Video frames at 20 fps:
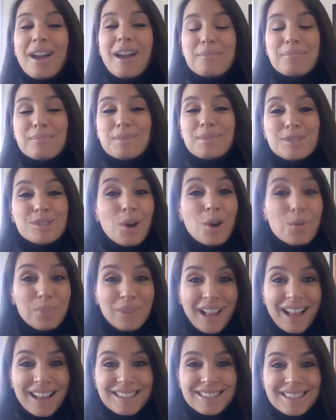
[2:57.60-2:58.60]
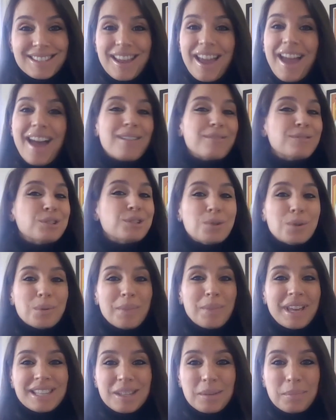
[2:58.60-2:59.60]
I'm so blessed to have two
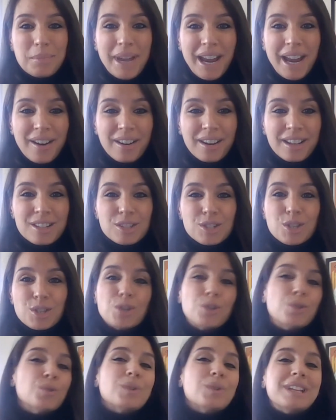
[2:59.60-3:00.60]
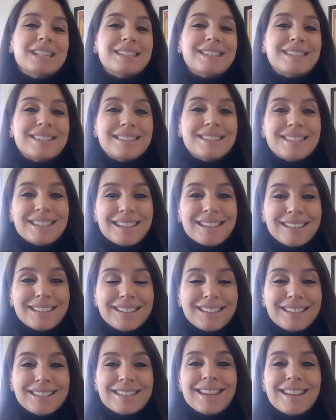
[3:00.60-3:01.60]
amazing parents who
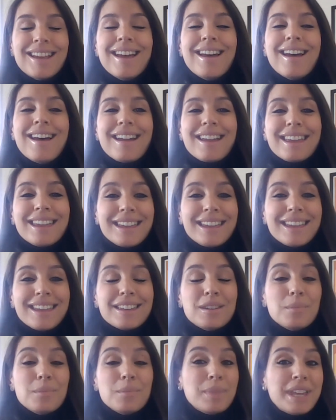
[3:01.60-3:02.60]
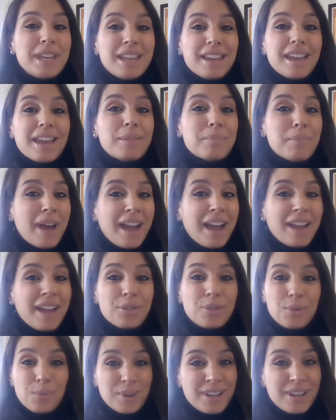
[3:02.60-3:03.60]
instilled in me and my
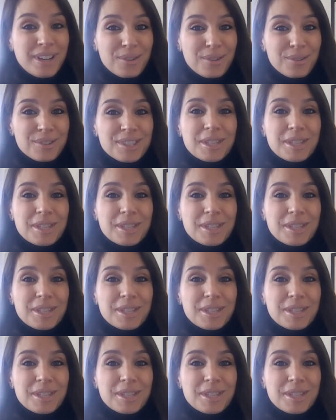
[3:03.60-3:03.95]
three other